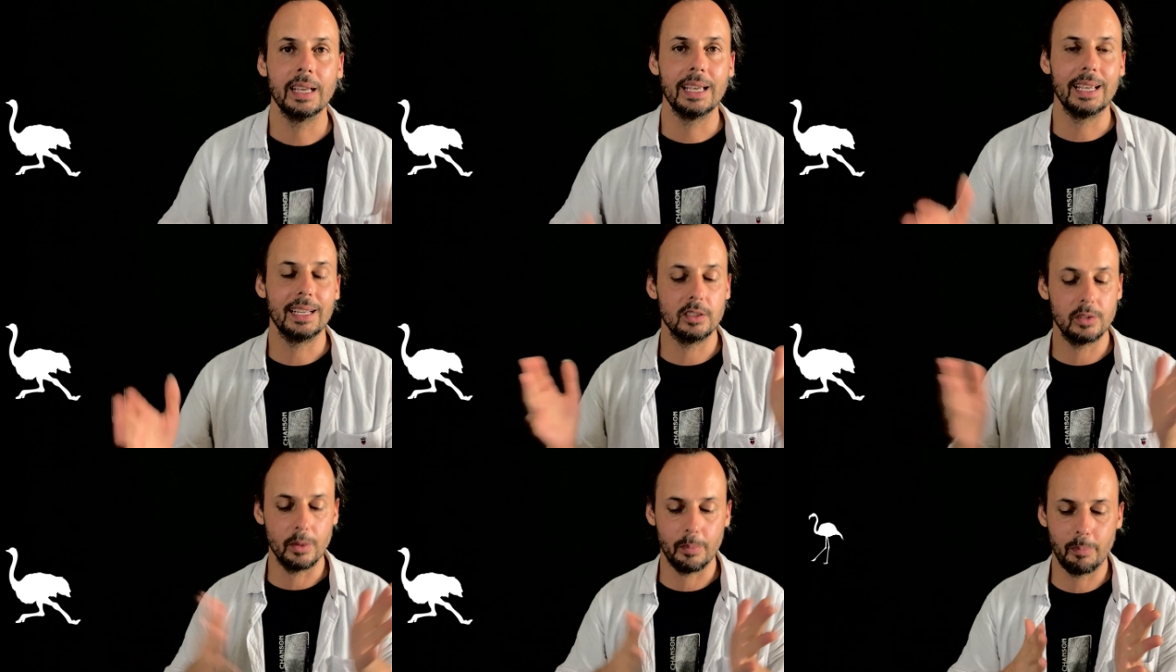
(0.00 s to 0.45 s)

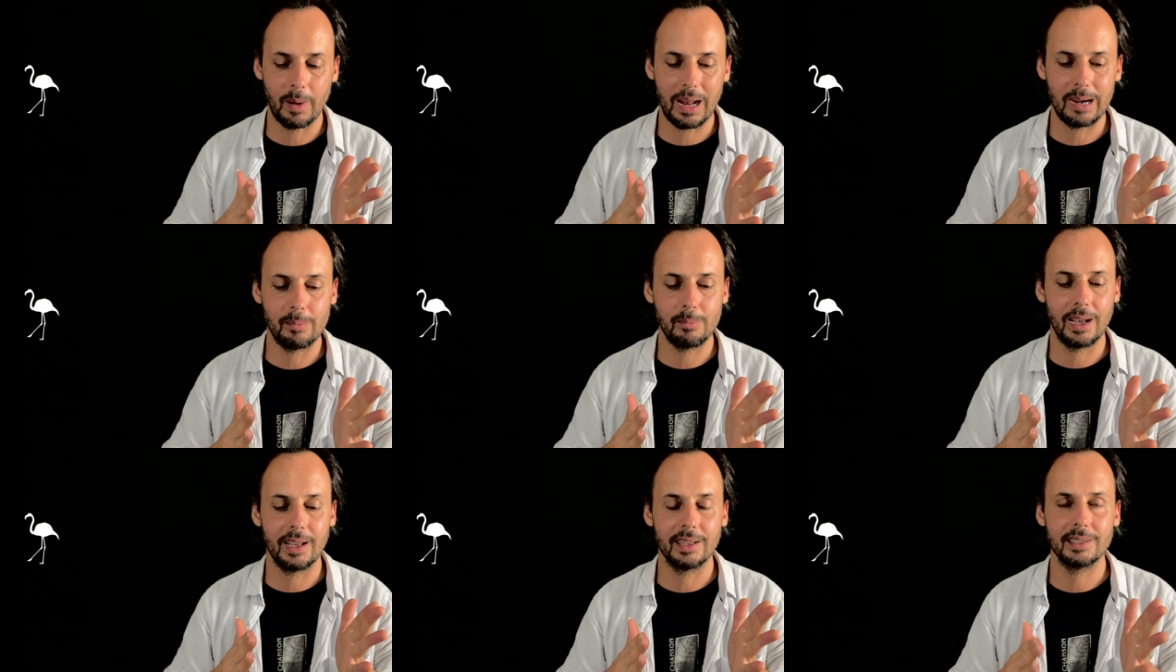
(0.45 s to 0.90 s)
in the
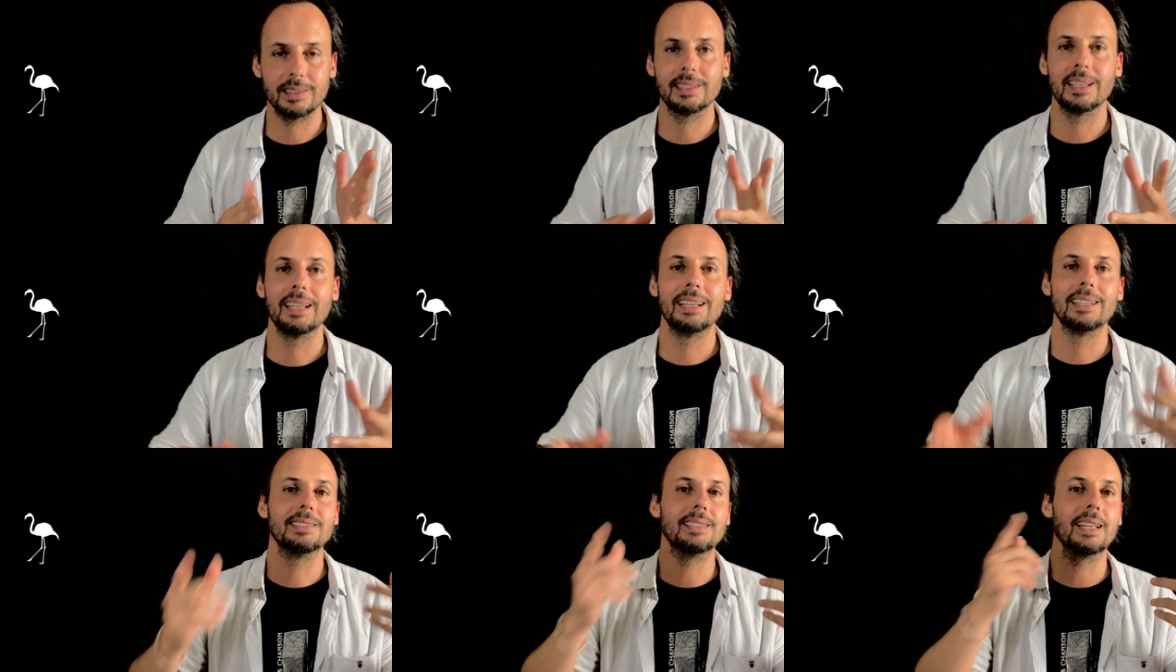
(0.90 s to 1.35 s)
palmas,
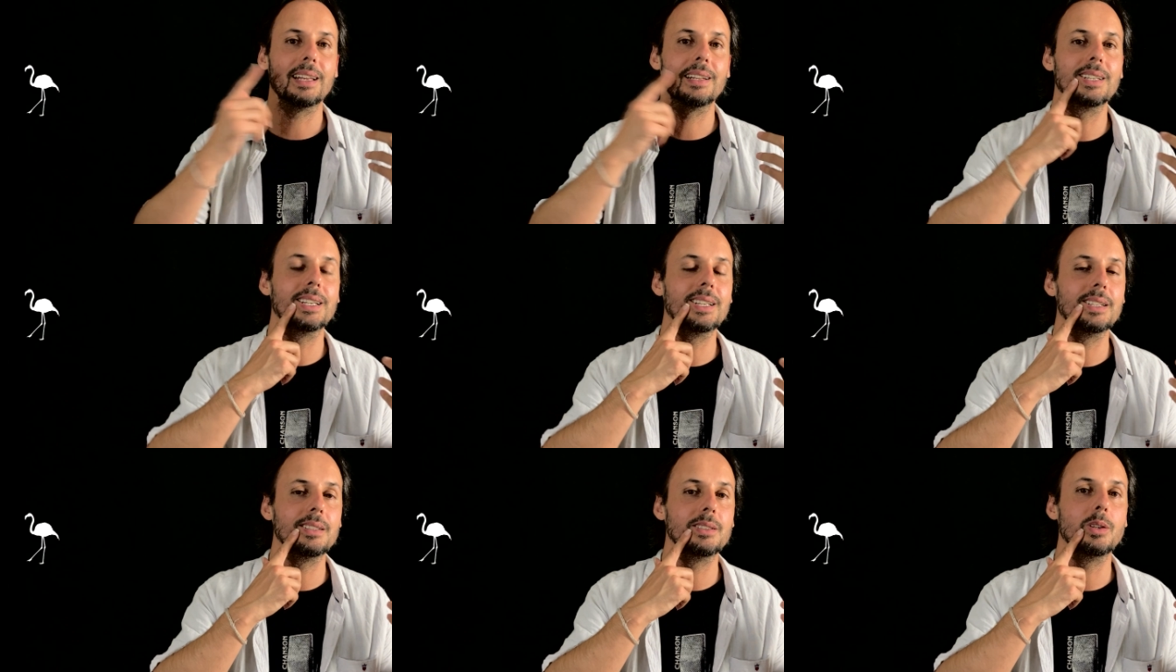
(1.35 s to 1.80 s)
then
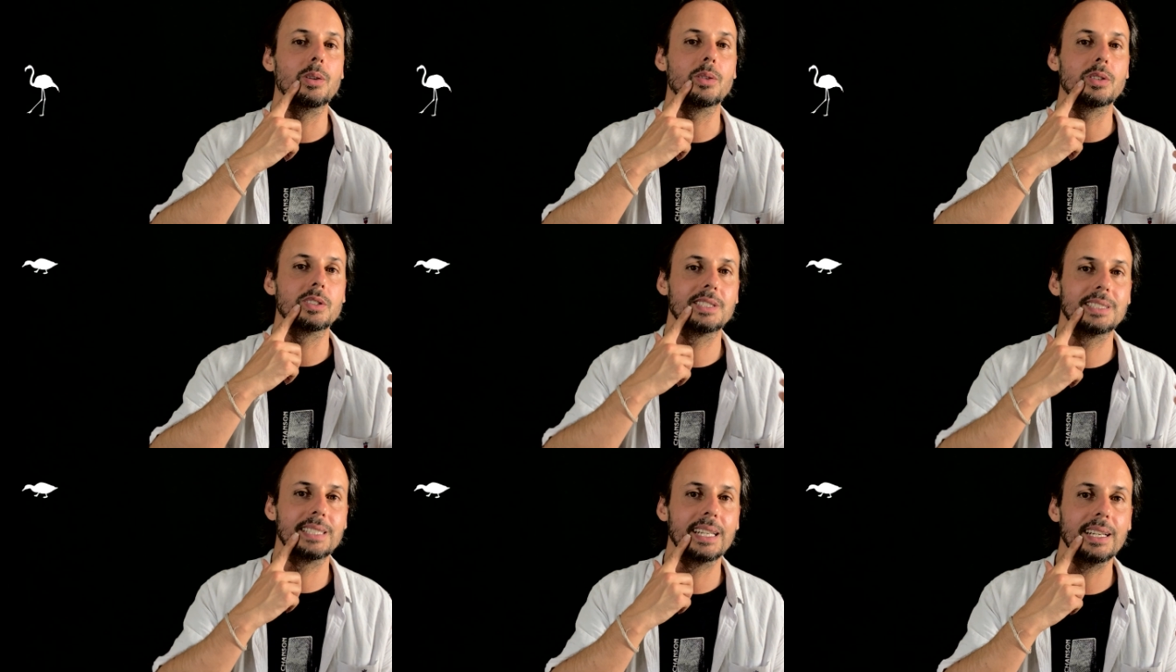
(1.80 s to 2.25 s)
in your
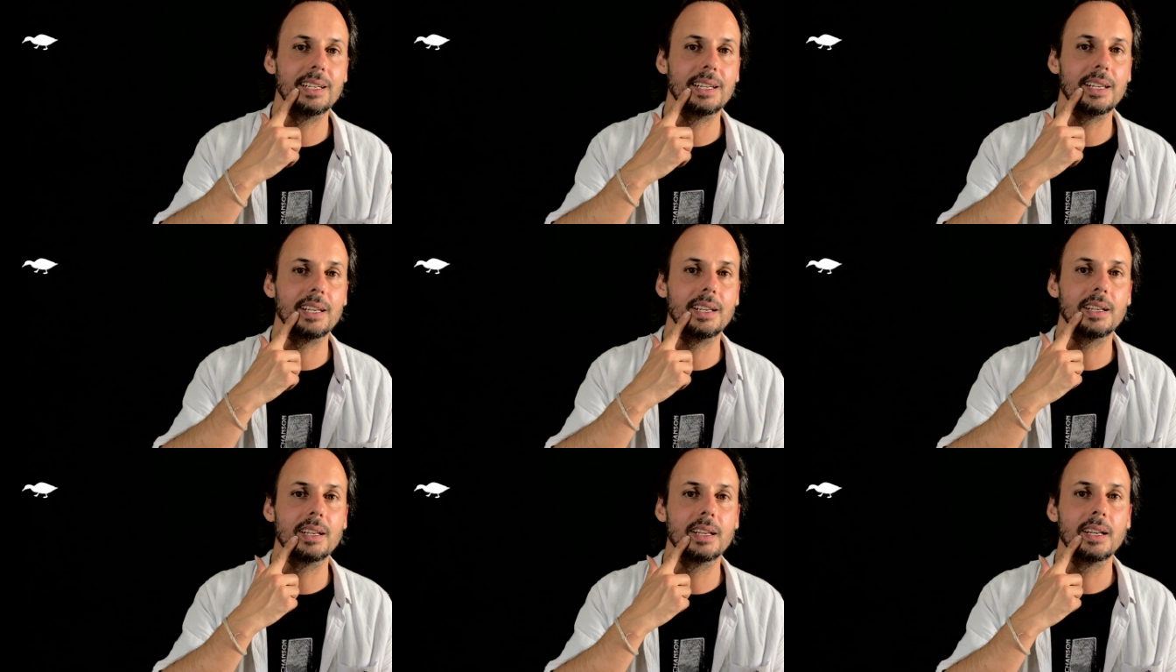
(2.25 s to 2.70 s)

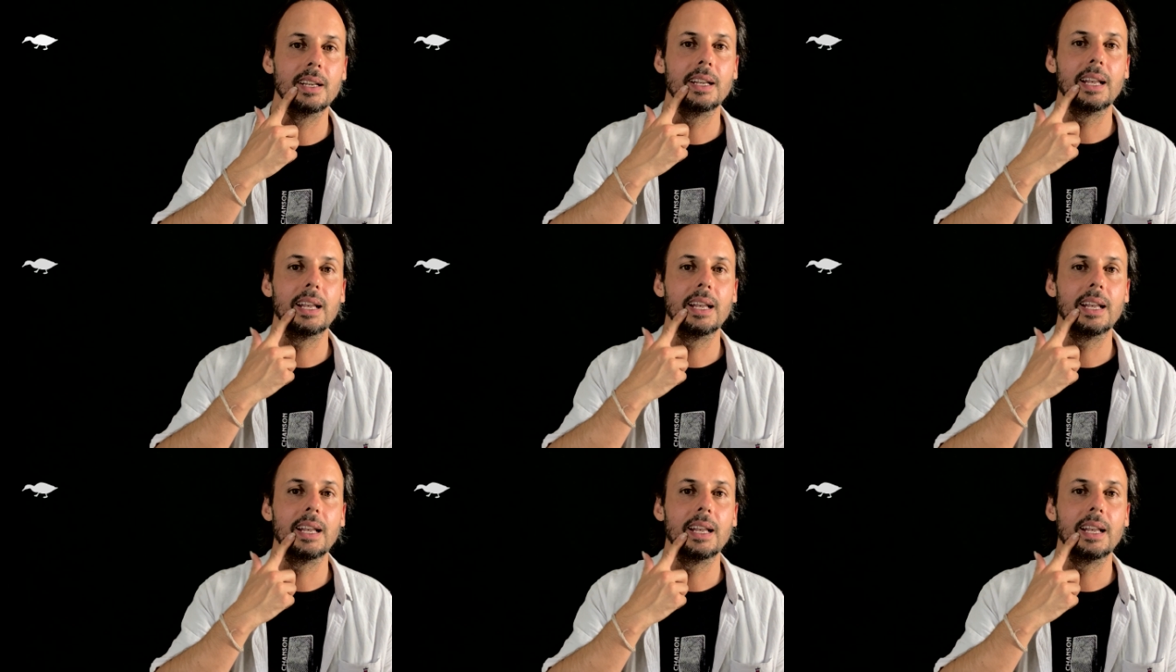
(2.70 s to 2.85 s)
singing,